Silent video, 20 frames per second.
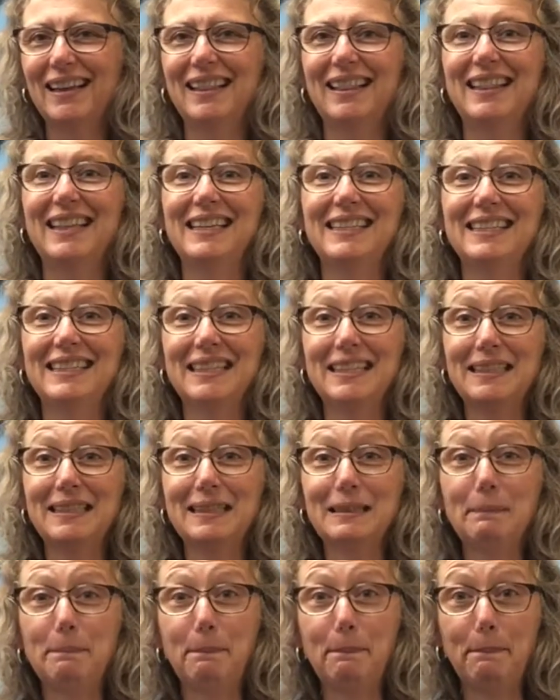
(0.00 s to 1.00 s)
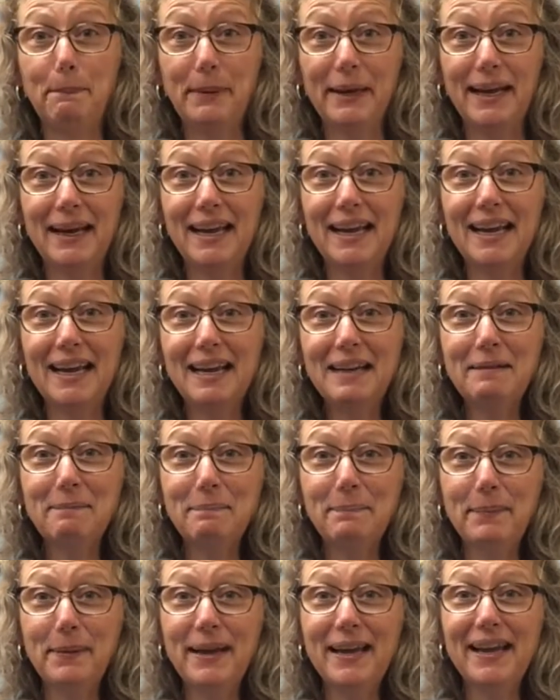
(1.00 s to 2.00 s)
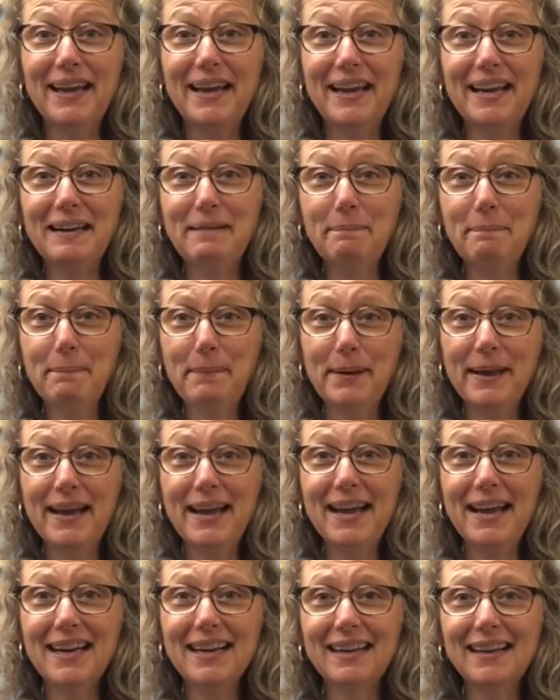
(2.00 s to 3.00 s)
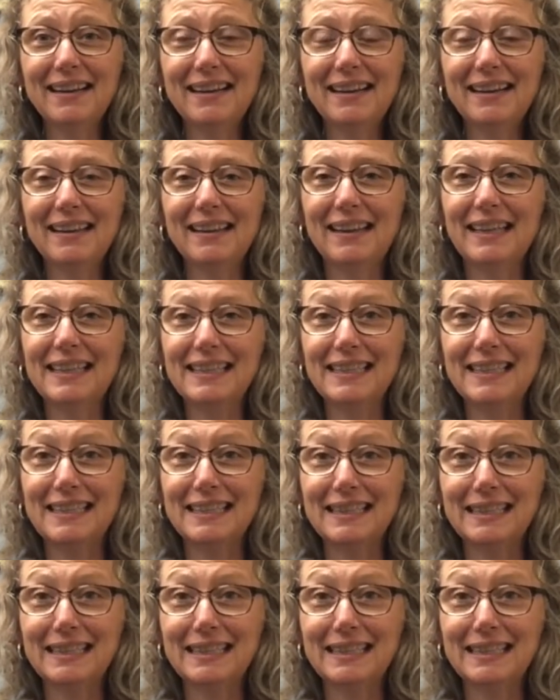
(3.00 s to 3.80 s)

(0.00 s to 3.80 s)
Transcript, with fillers: This is big, big, big. This is